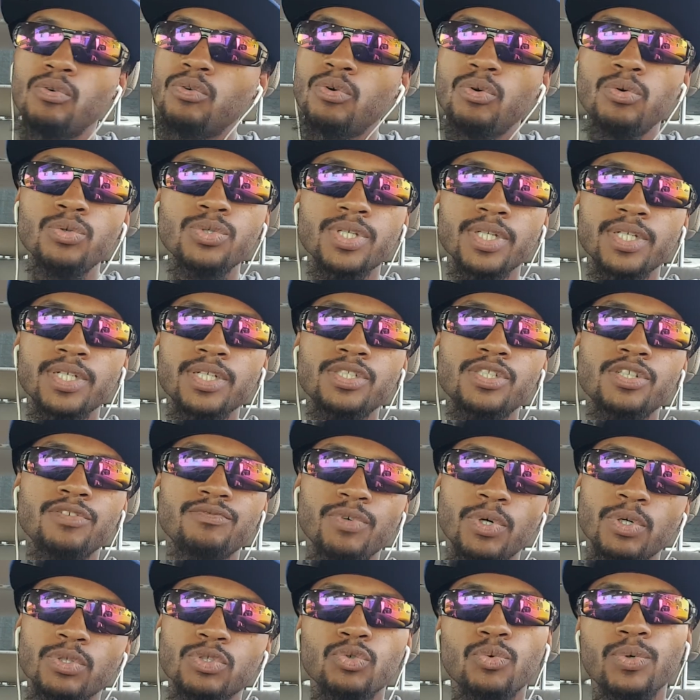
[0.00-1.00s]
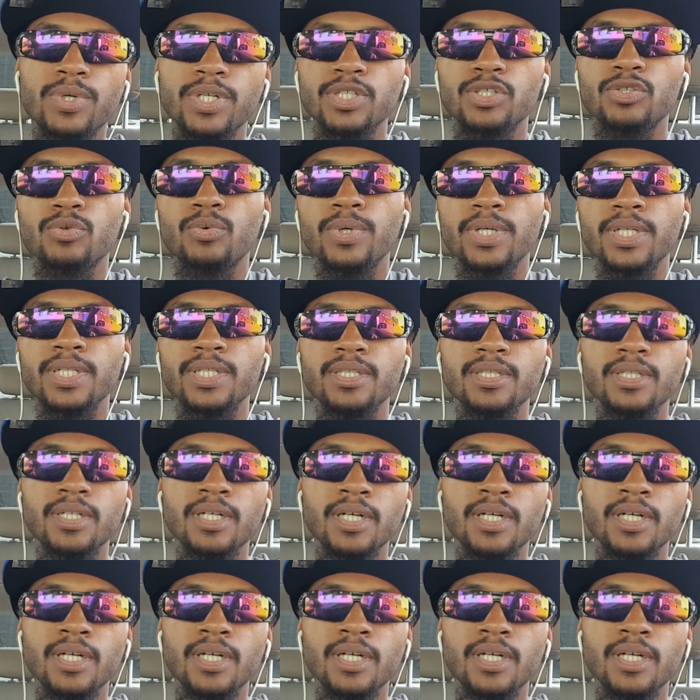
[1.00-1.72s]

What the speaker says: Who's going to get your vote 2020